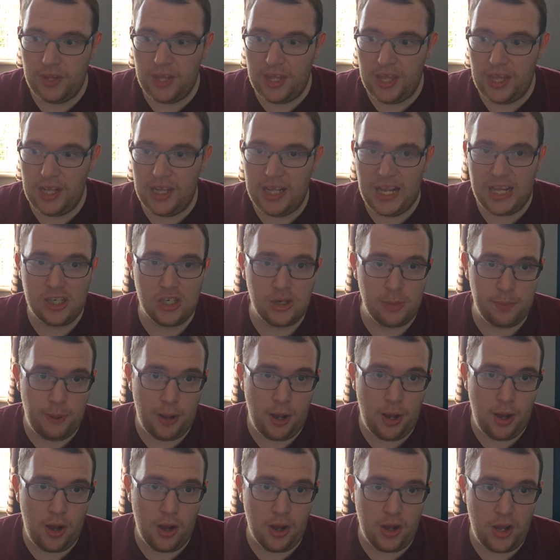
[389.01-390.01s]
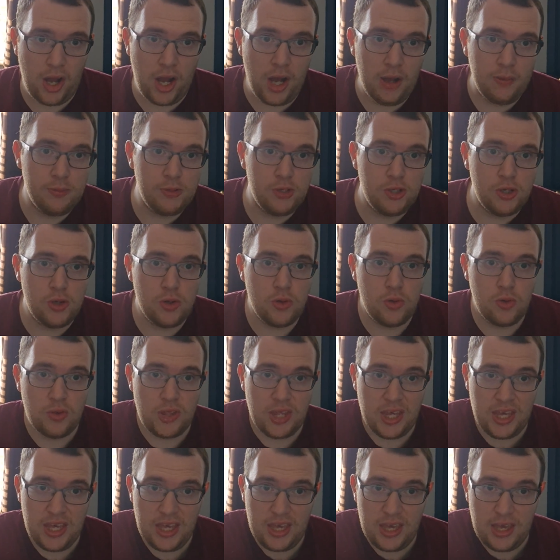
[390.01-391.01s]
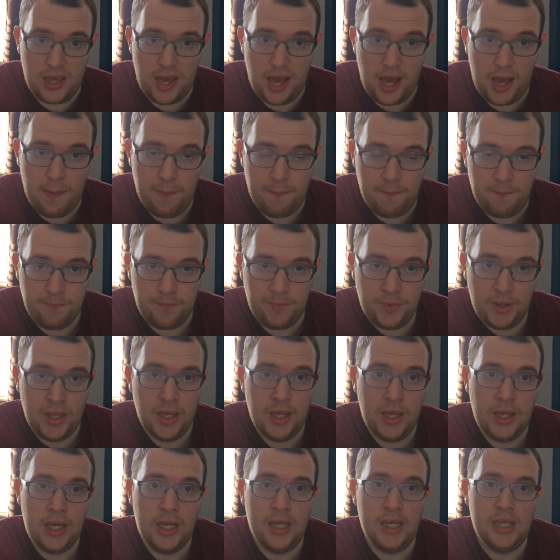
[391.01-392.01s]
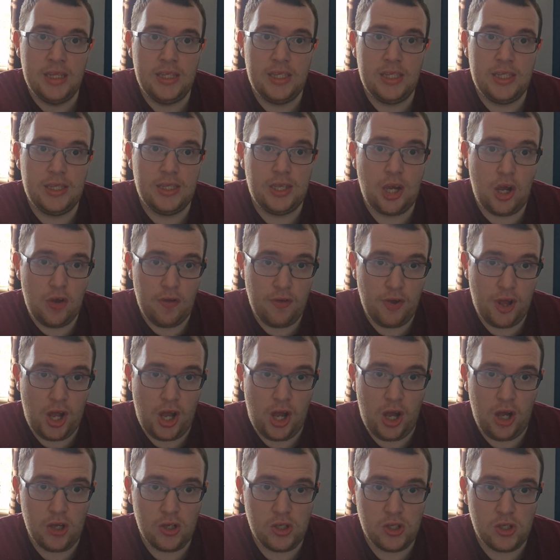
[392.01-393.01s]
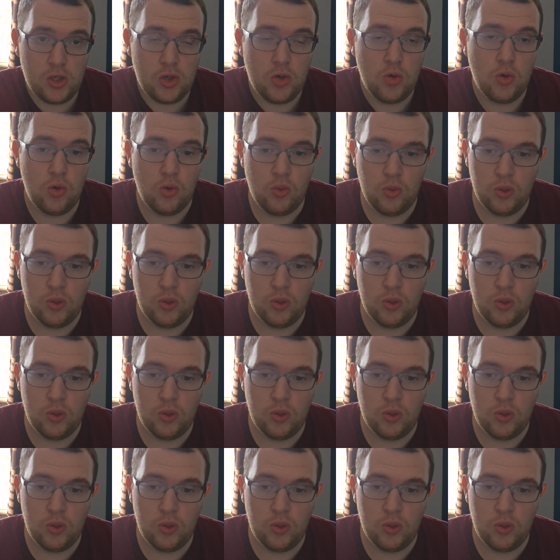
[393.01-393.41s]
the leisure park up to the Dover Castle?